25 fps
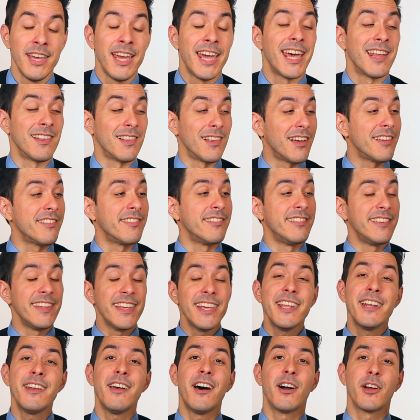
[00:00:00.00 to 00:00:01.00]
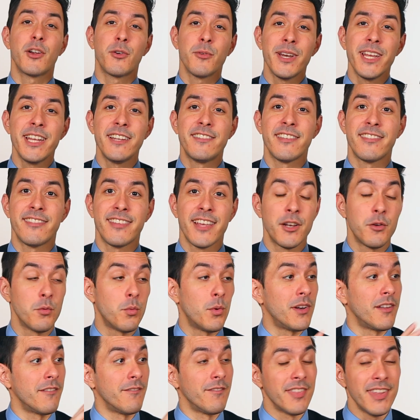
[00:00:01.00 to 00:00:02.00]
And Luzz did agree to send
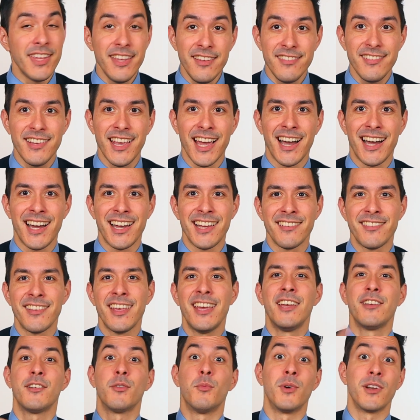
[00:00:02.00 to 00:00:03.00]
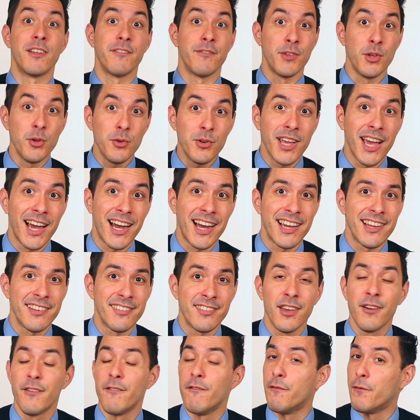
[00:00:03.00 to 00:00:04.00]
one of these guys to one of you
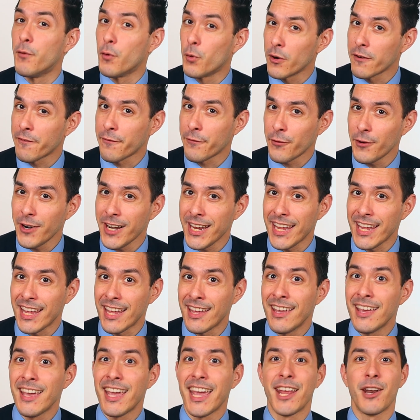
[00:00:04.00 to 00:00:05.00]
guys for free,